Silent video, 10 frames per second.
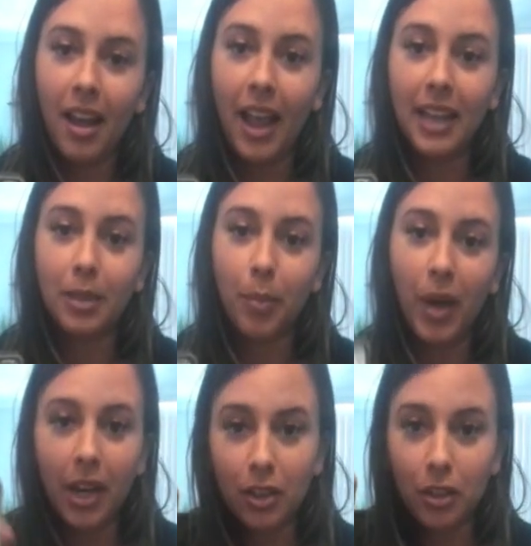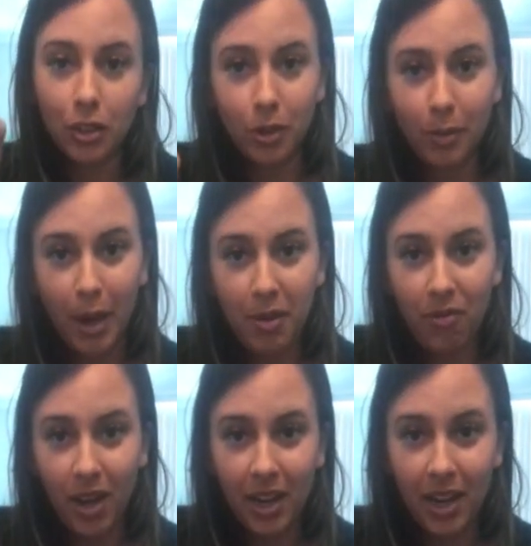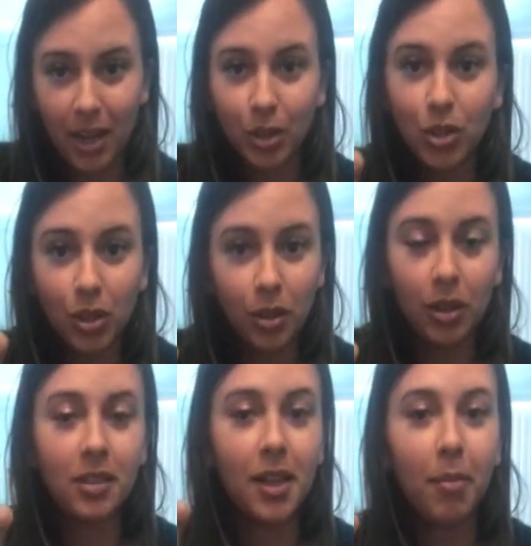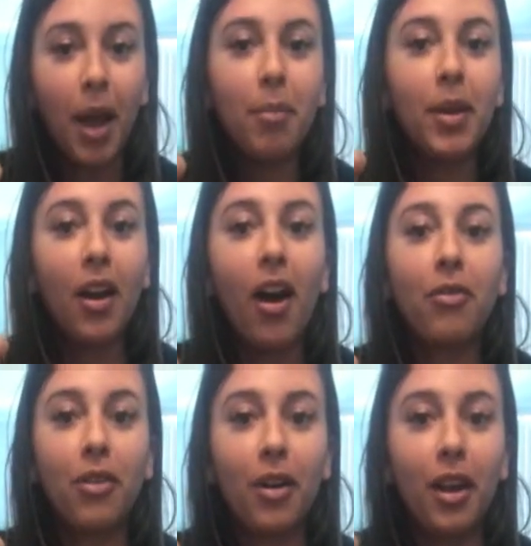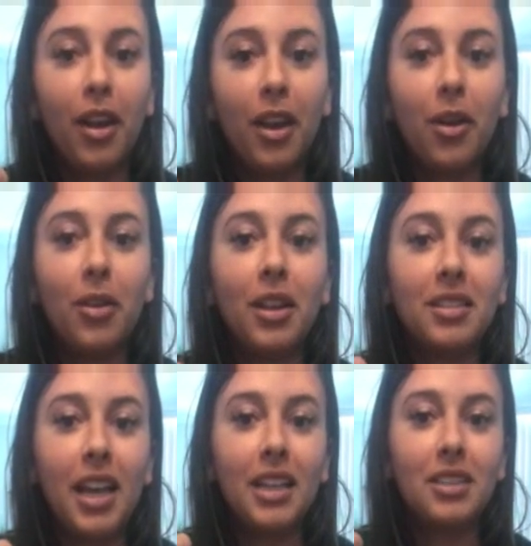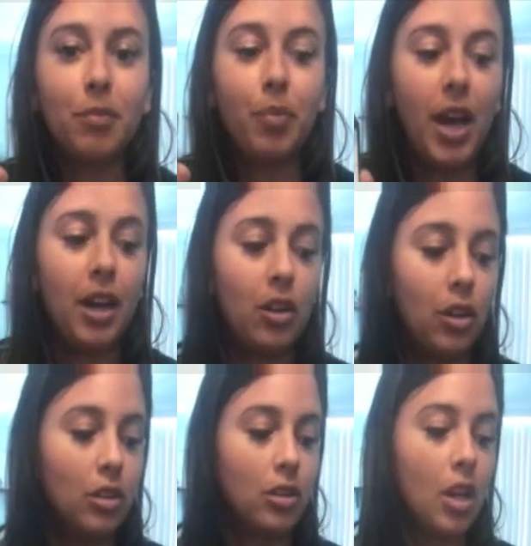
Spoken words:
Ace of Pentacles, you might be finding out soon because they might be offering you this Ace of Pentacles.